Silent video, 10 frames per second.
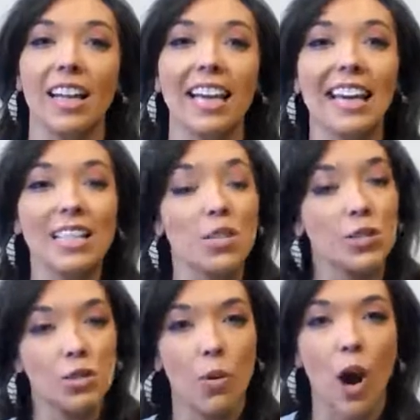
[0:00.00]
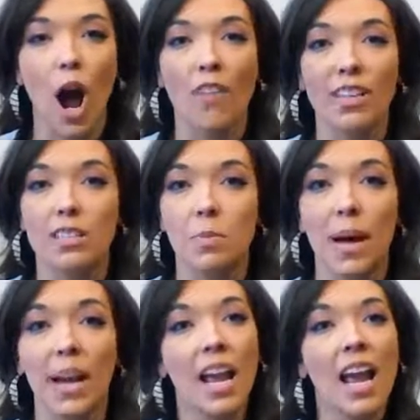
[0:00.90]
He is new to our office,
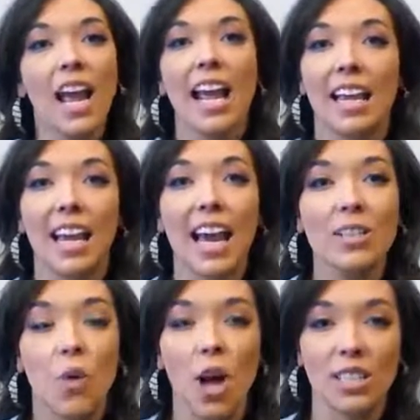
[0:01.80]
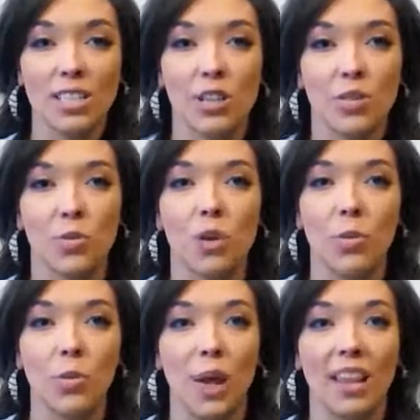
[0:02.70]
but he has walked in our
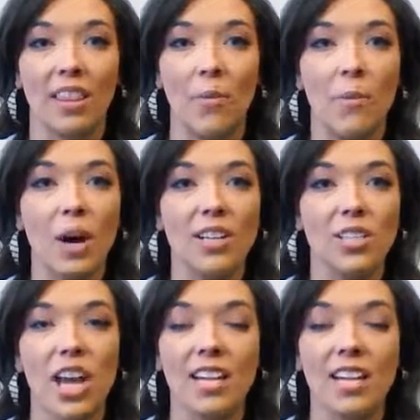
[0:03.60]
door with much